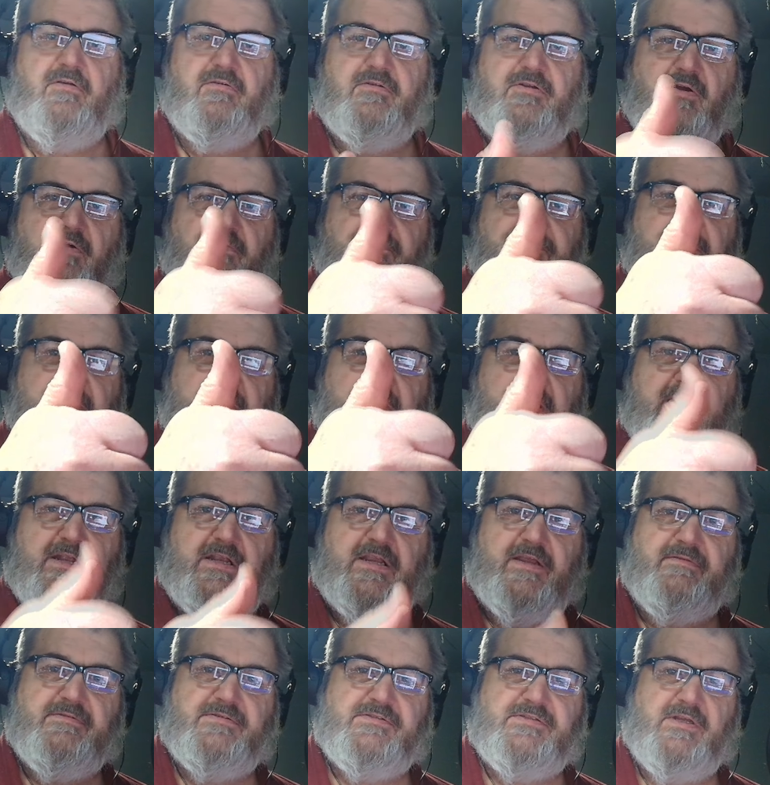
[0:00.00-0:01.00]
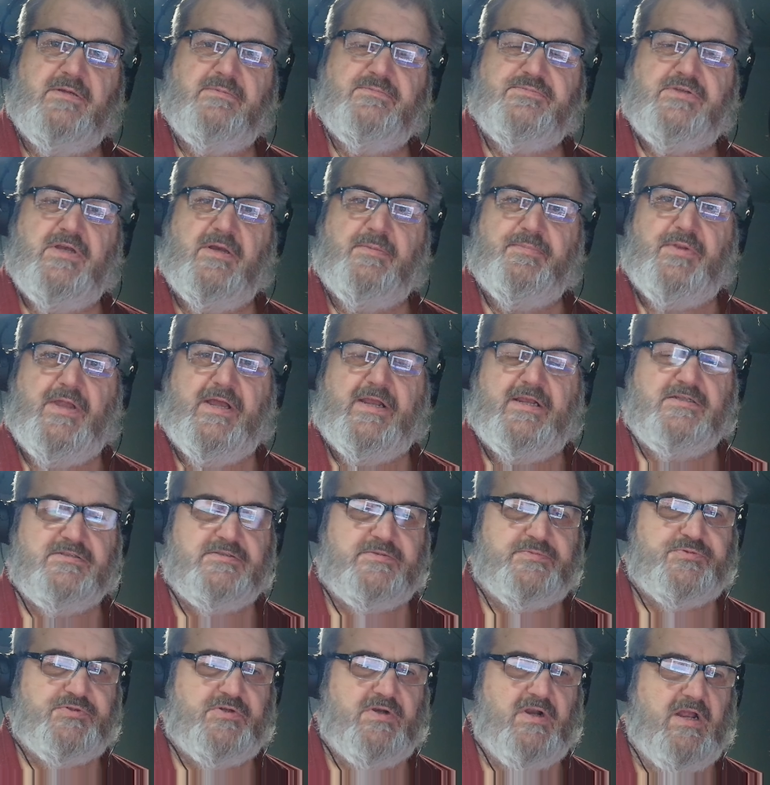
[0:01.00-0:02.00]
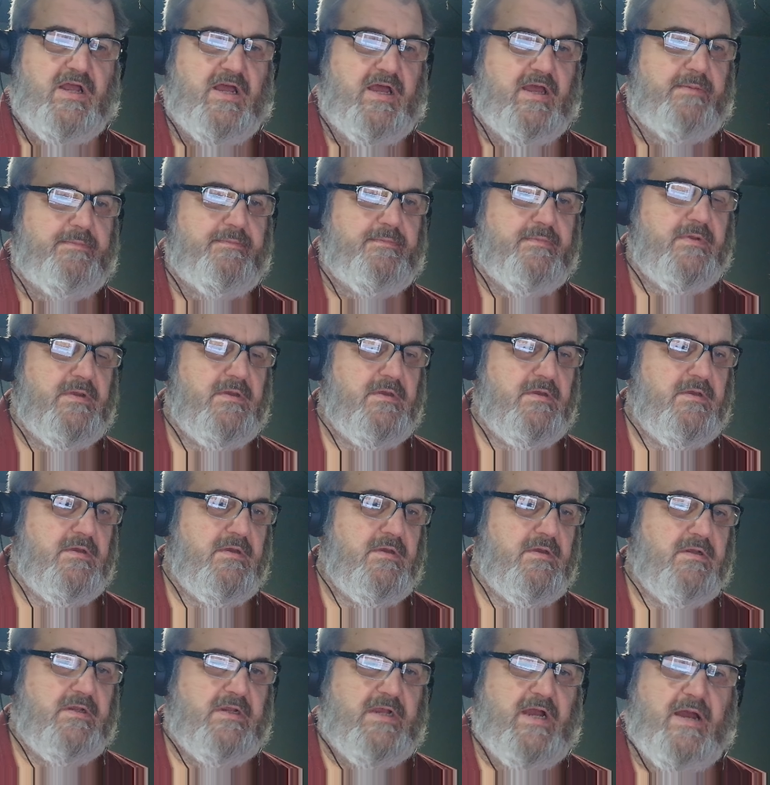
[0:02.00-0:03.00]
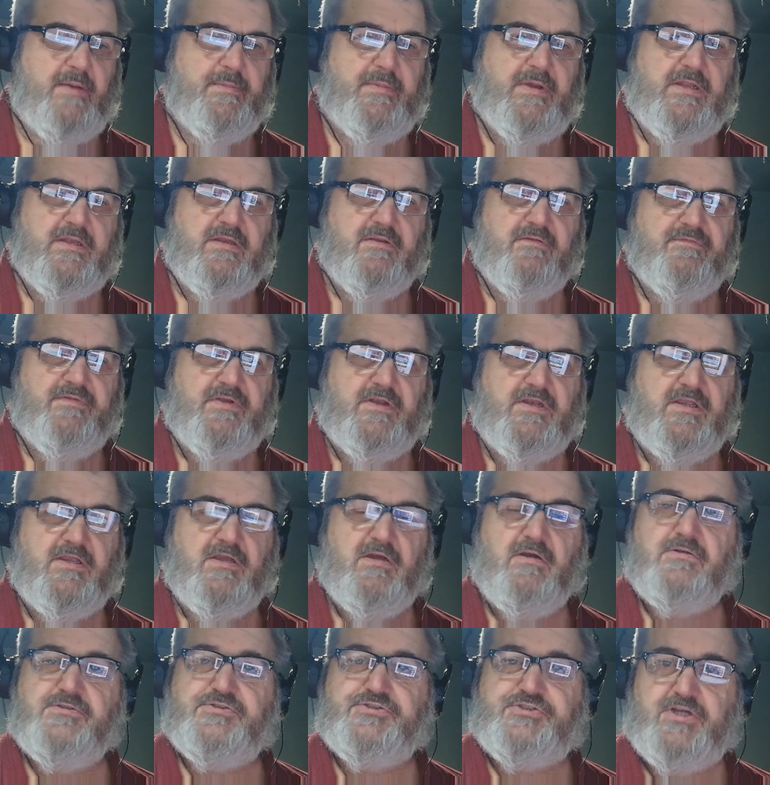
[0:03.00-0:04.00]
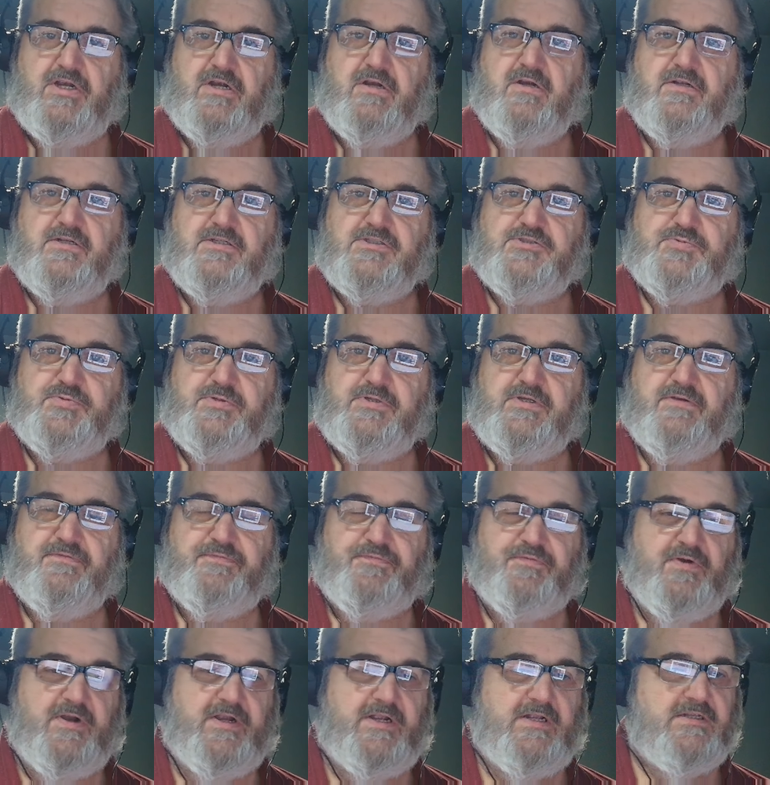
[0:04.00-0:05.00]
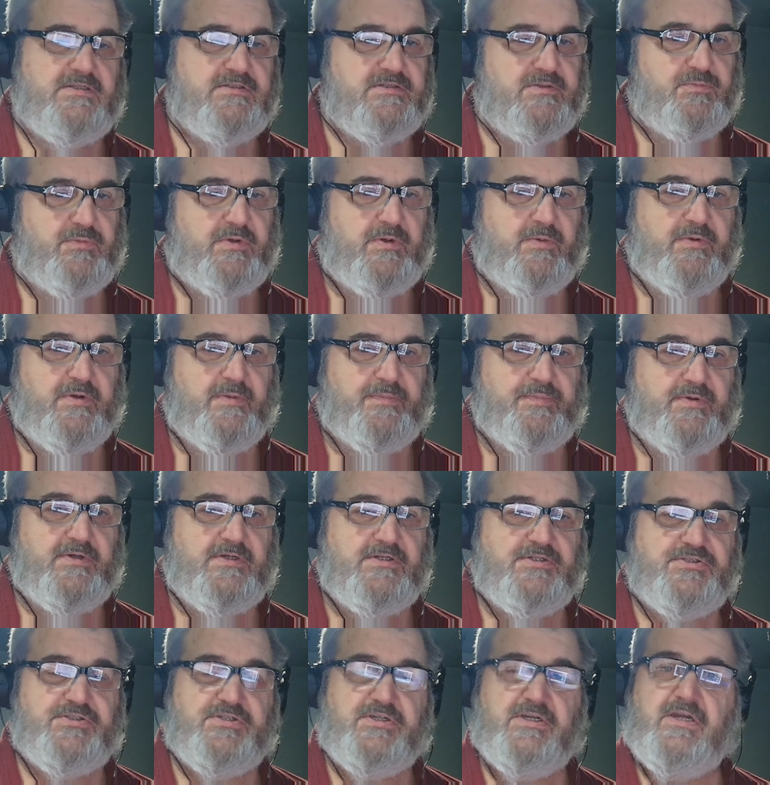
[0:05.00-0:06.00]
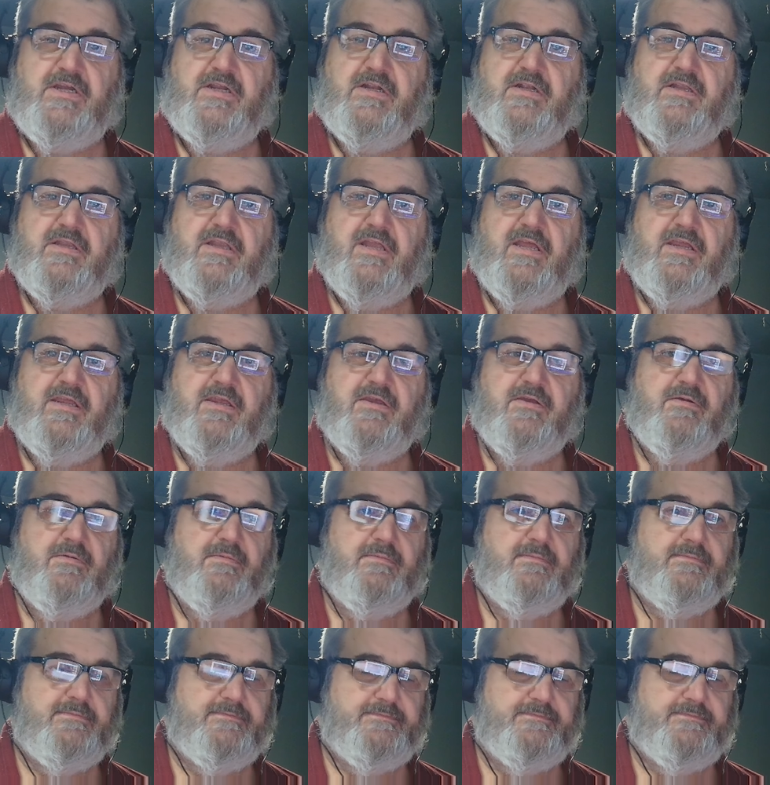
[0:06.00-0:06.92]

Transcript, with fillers: Don't forget, give us thumbs up, like, and subscribe. Comment in the video, share this with your friends. We would appreciate it. Thank you.